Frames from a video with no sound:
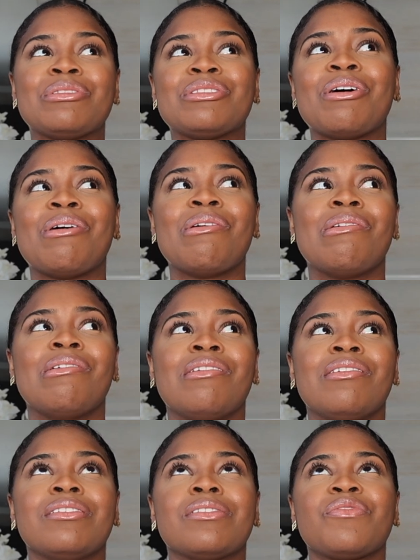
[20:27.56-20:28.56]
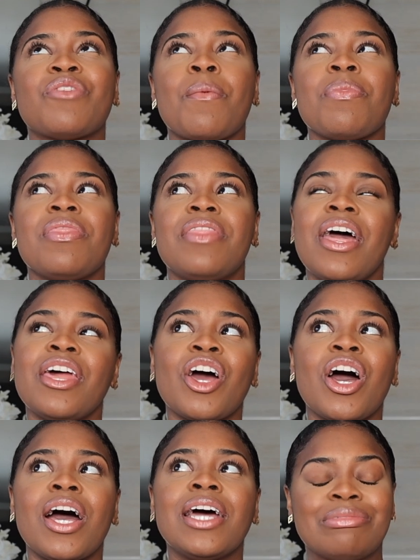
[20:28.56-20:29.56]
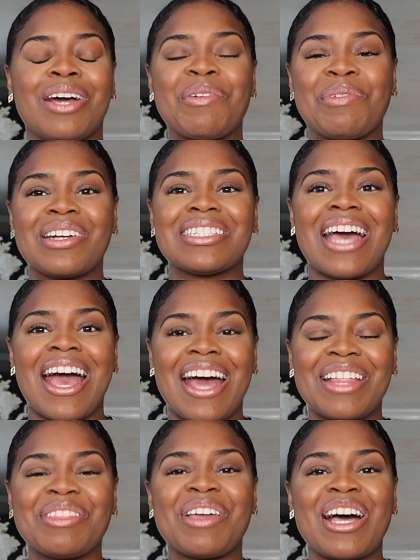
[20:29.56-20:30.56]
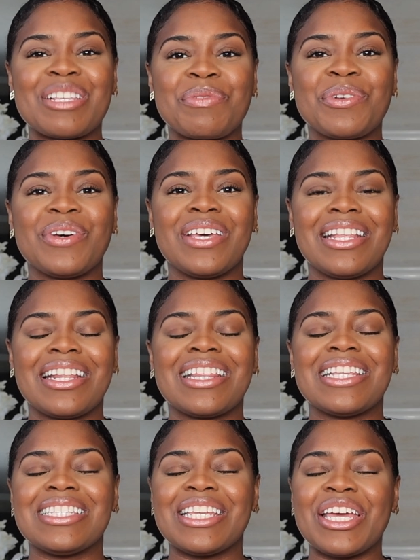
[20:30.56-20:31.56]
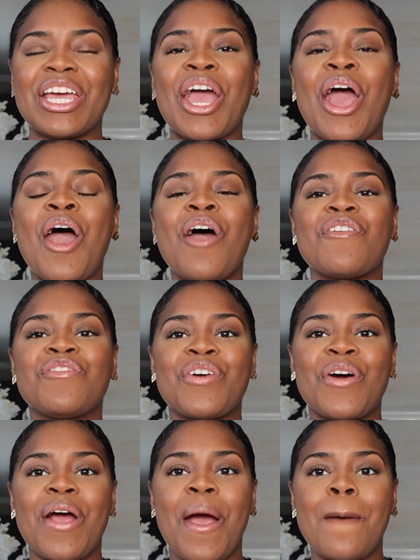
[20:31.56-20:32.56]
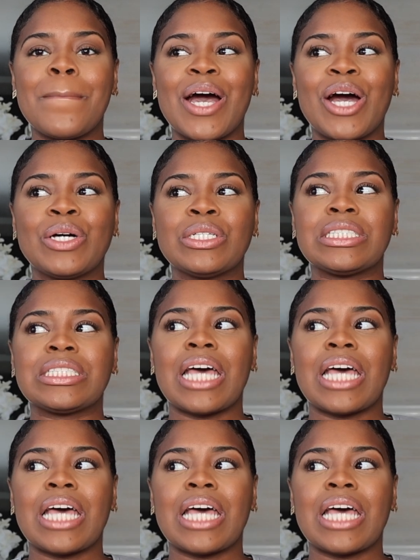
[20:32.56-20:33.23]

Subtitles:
So from then on, I worked at the hospital in the city for about